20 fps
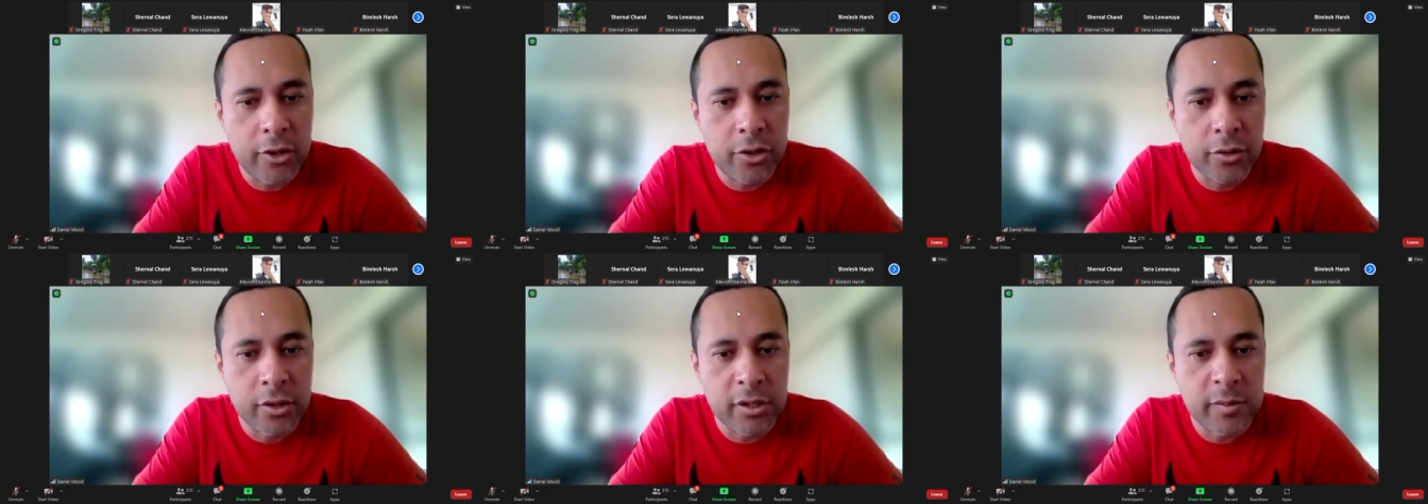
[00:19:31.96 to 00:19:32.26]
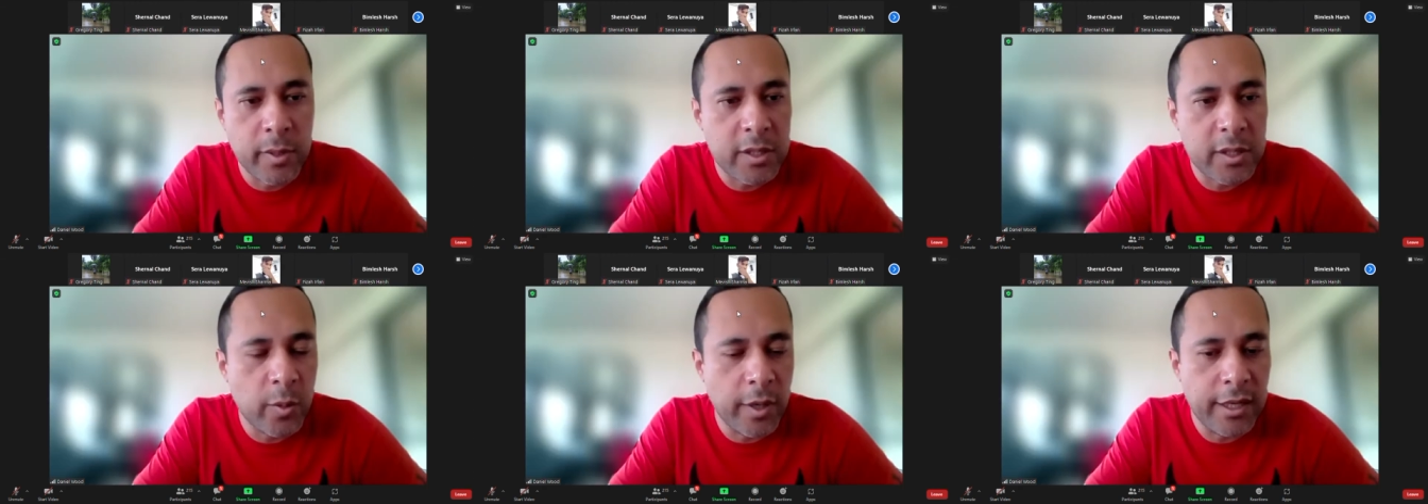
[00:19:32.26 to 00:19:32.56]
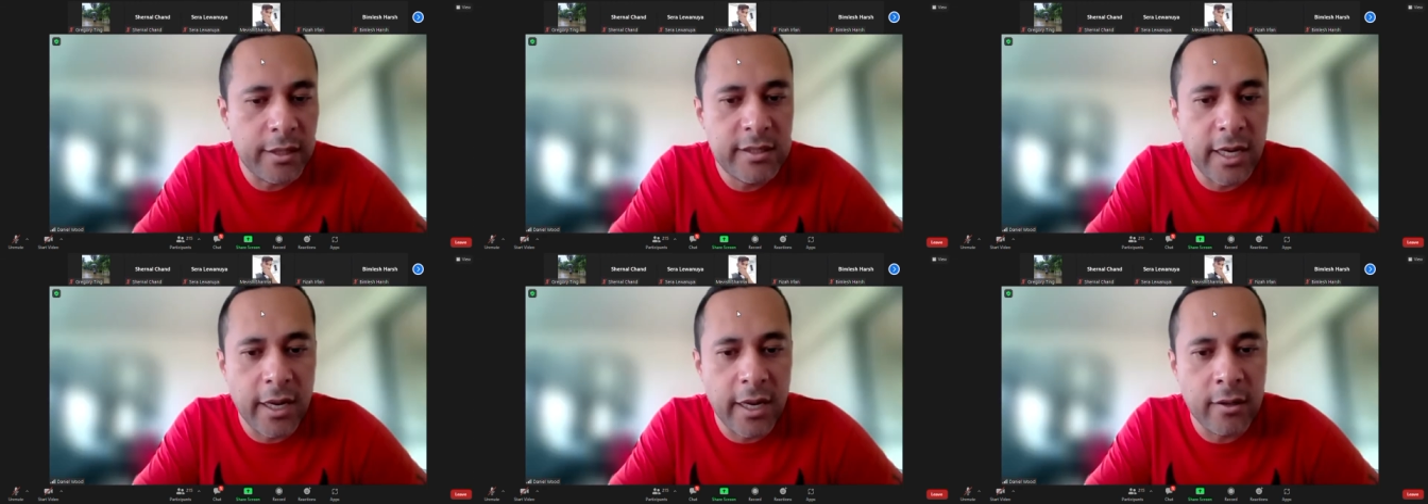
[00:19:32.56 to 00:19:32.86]
between
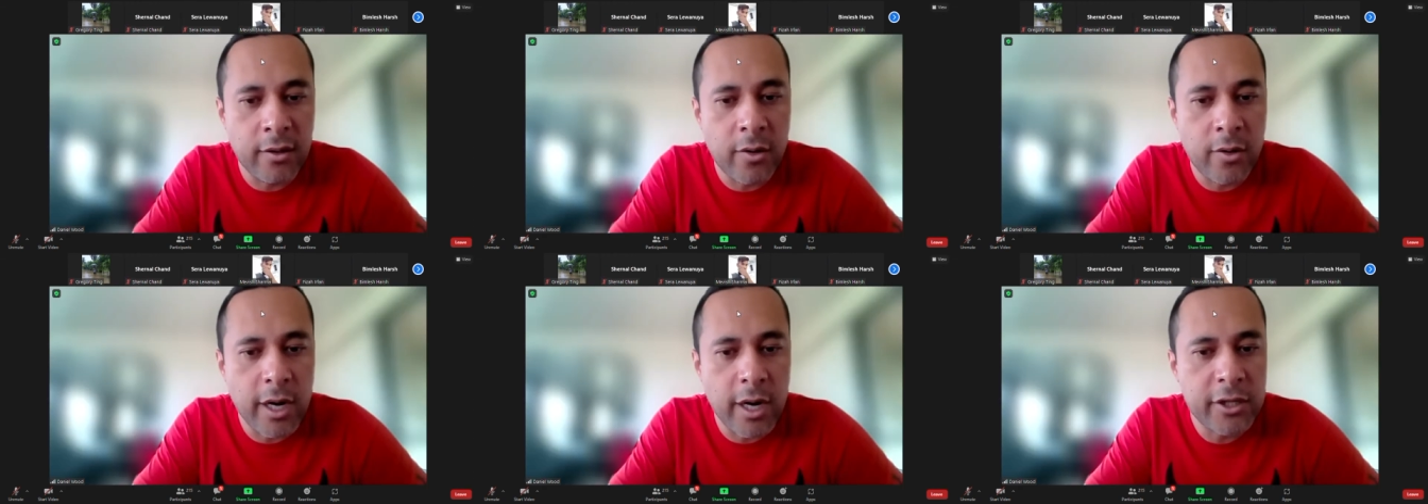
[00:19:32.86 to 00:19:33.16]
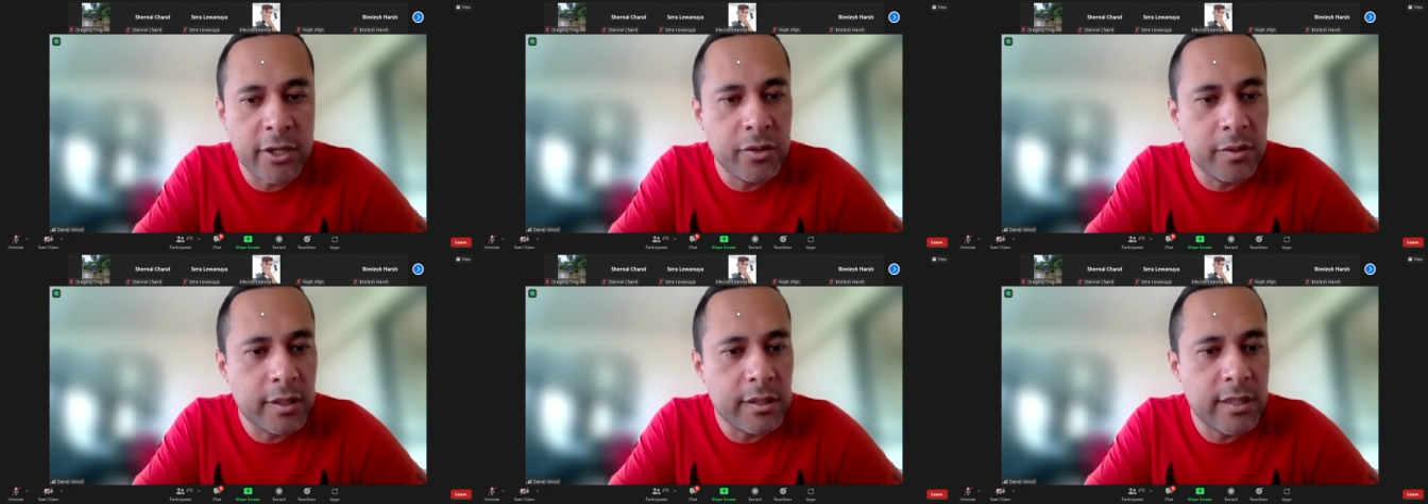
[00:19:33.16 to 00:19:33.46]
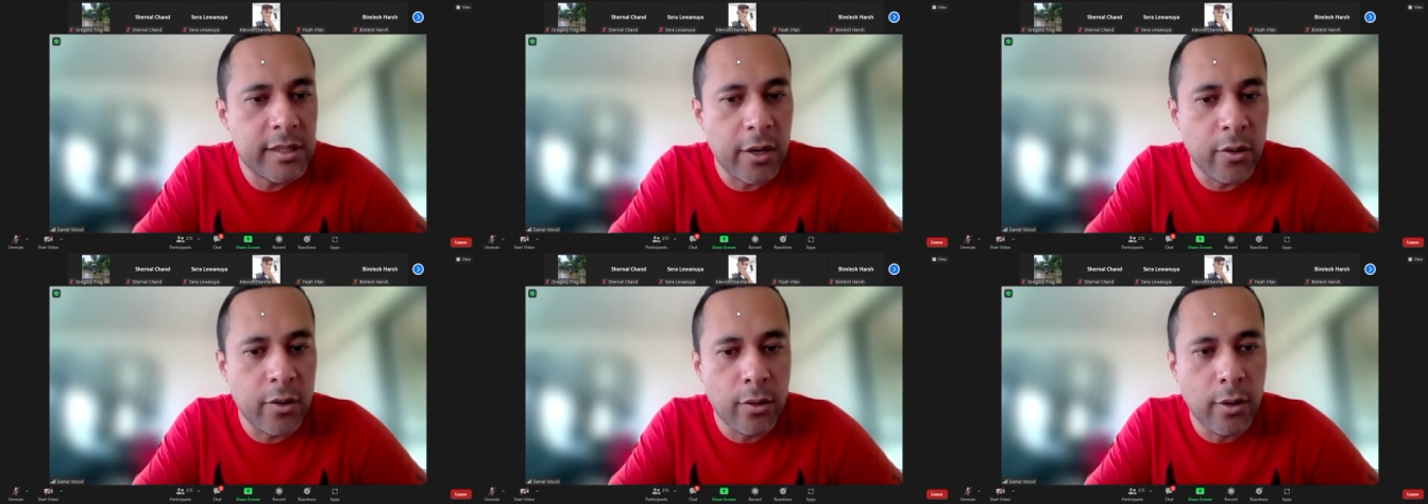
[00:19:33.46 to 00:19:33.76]
10 graduates
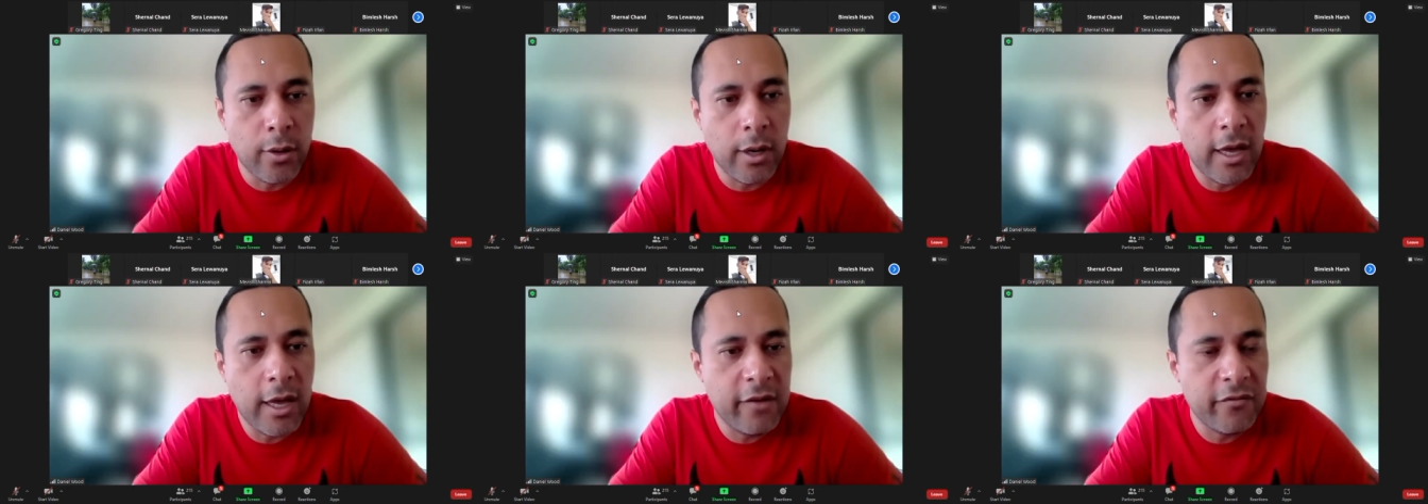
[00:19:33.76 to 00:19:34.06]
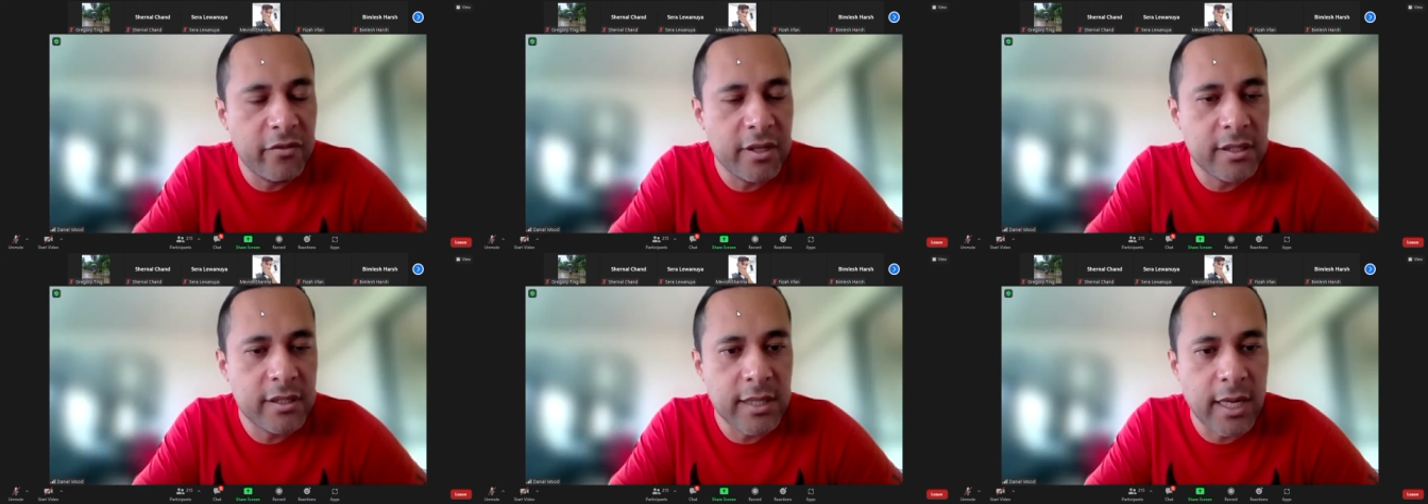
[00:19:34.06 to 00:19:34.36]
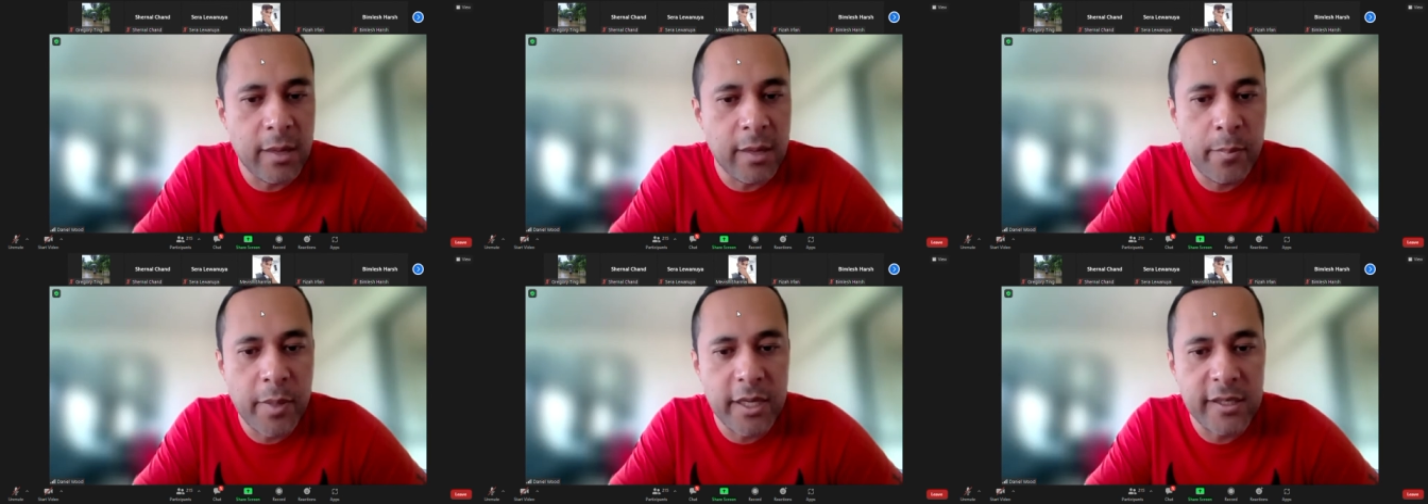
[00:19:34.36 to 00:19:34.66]
that all have the
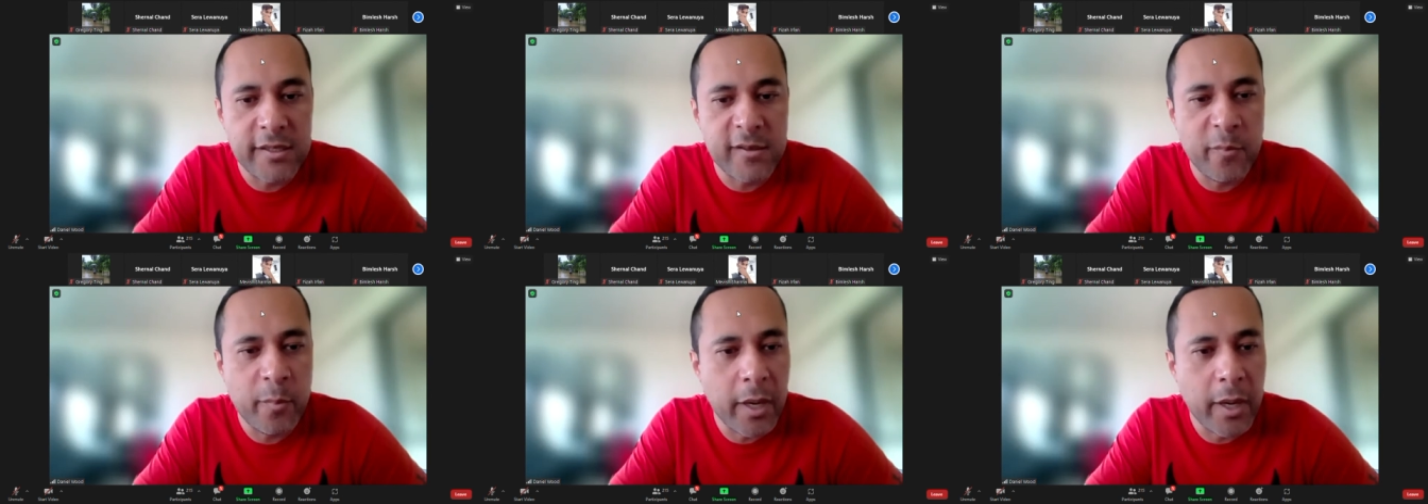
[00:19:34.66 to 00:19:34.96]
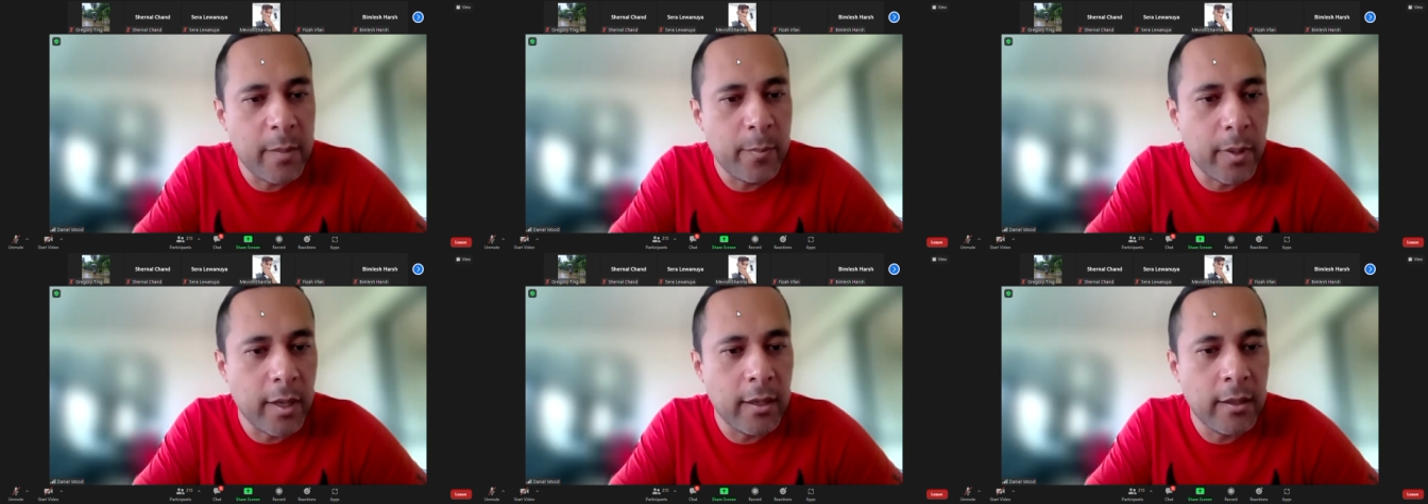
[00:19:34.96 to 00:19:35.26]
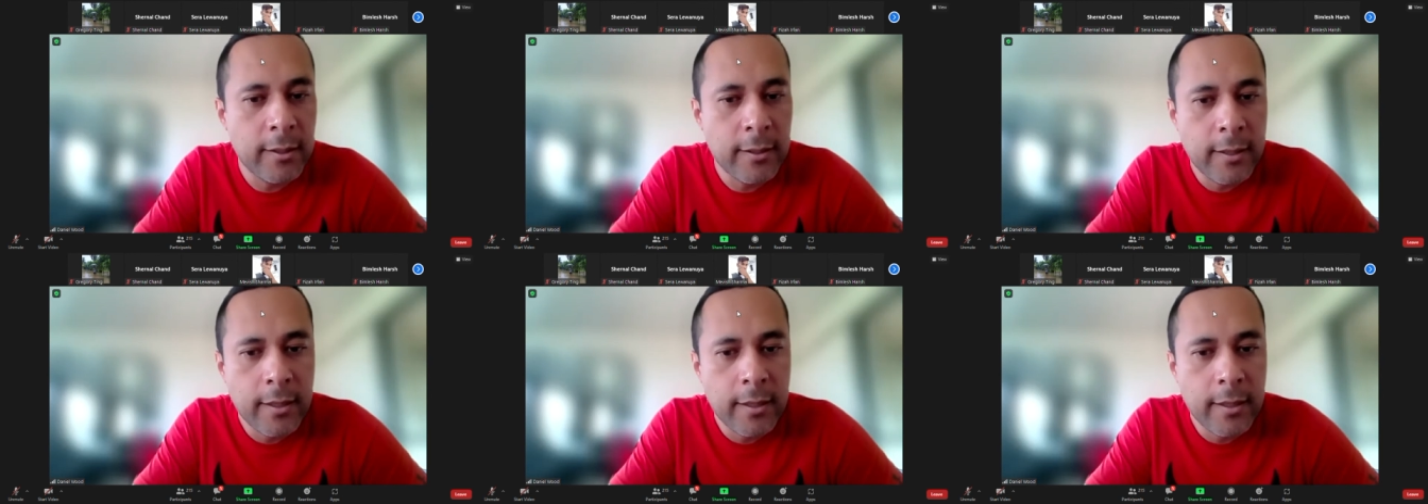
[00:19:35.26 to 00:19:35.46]
same piece of paper,